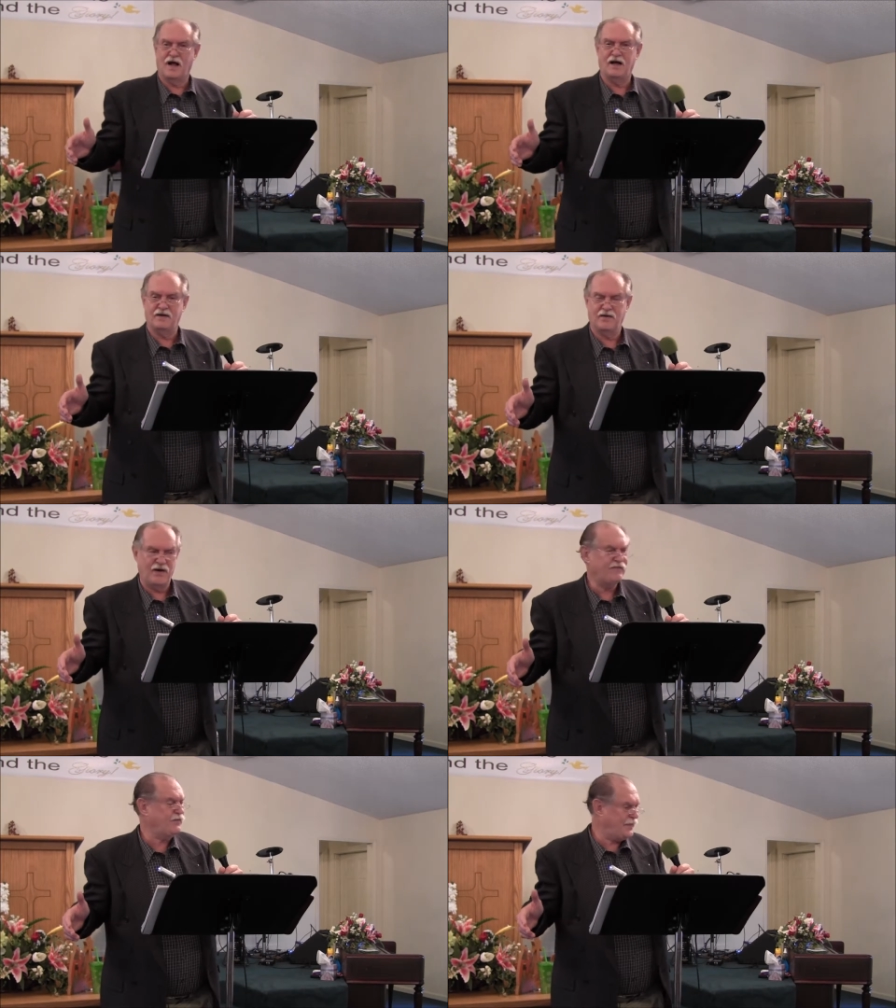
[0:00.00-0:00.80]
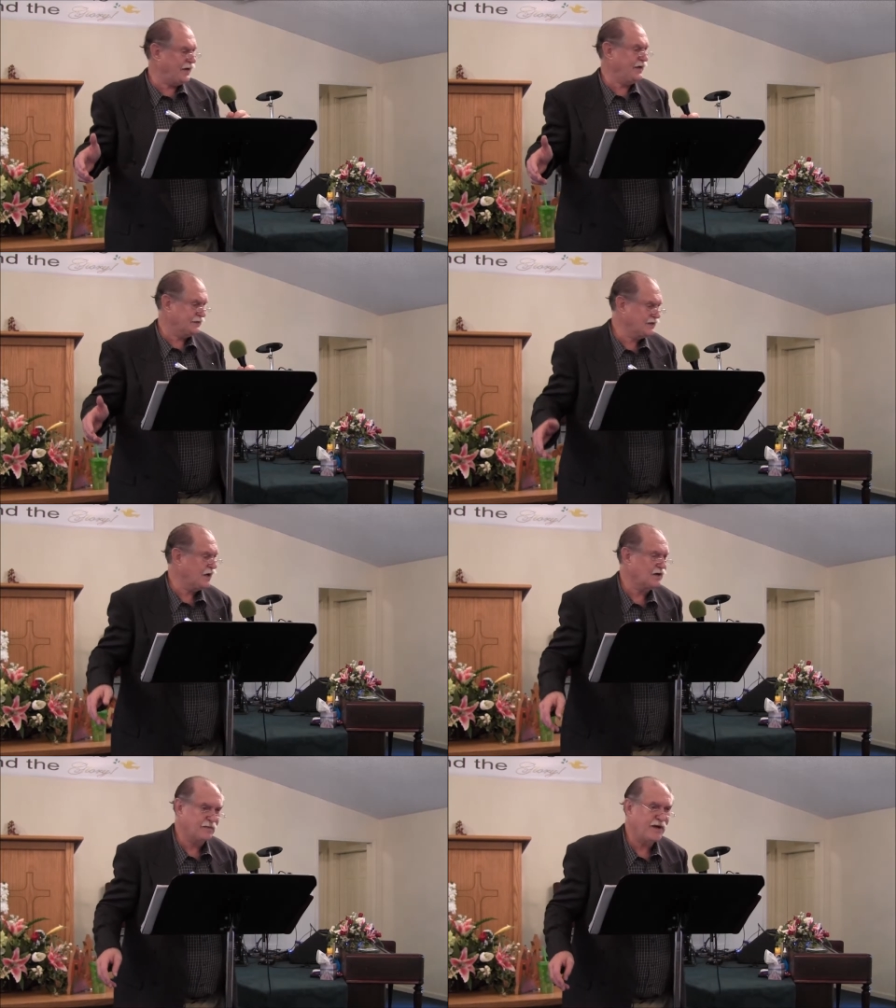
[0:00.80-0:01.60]
I, everybody has
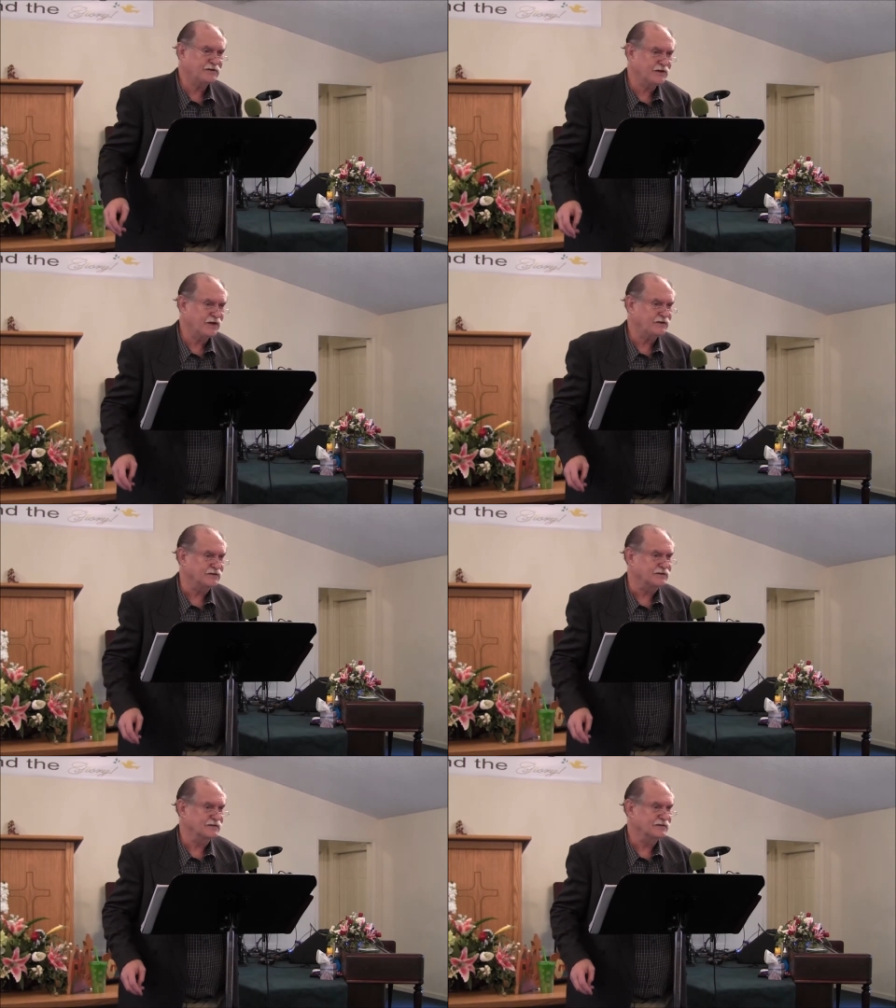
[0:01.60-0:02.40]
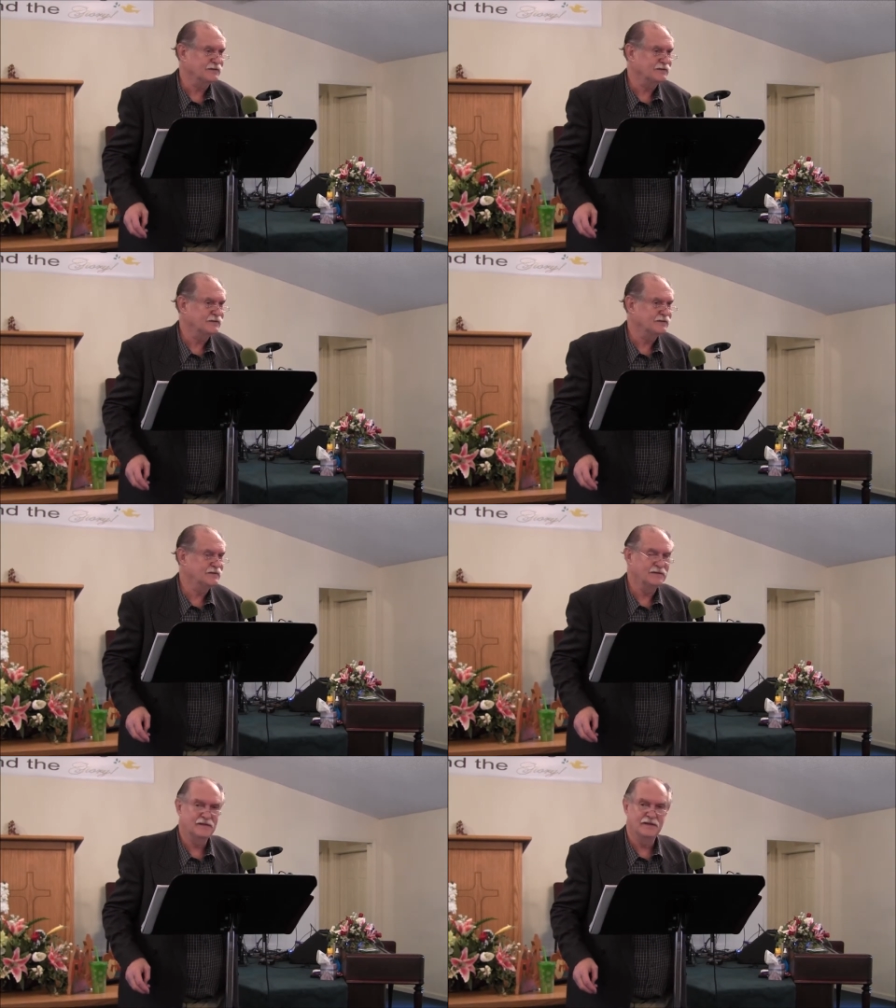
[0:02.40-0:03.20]
got an imagination.
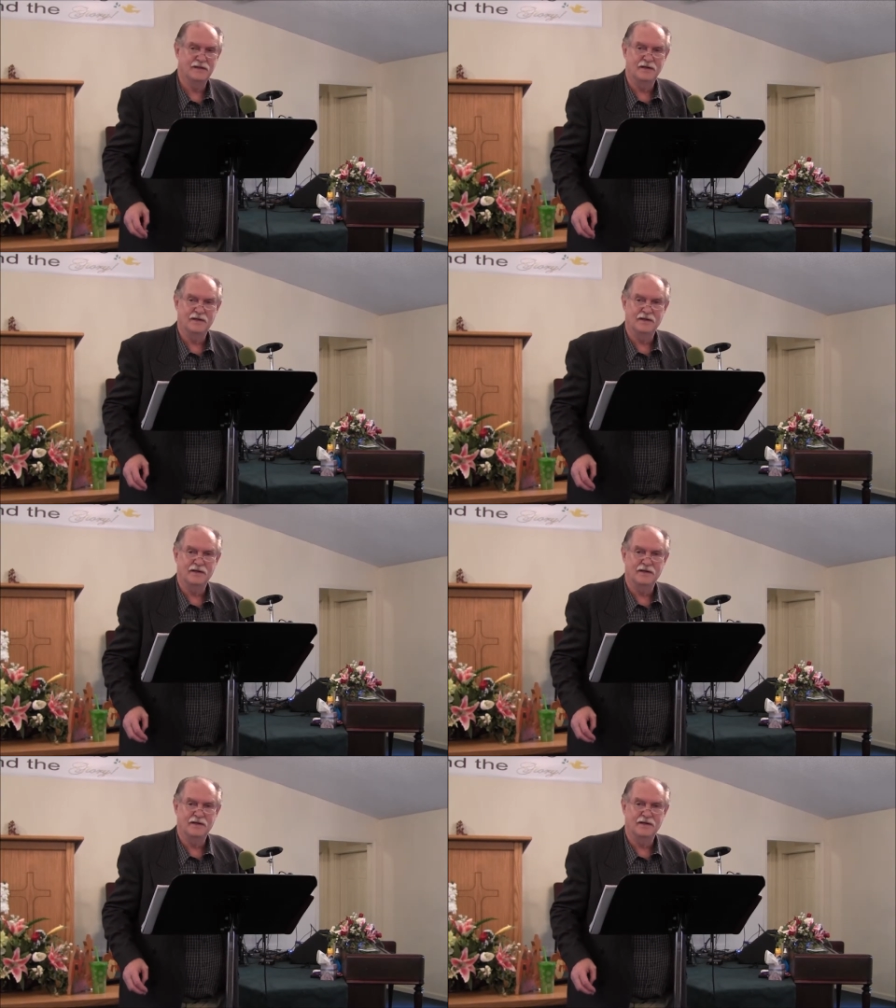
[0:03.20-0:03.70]
So true.